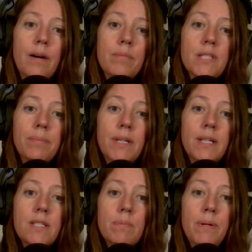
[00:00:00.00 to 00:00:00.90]
something
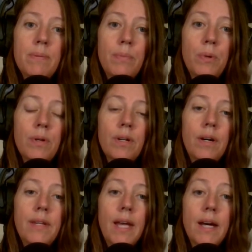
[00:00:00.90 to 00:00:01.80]
that's a bit more on
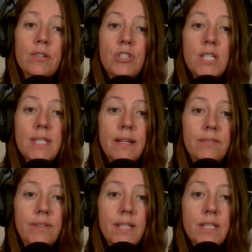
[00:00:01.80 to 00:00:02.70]
the energy side of
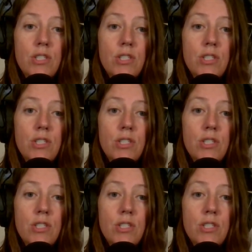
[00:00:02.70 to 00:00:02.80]
things.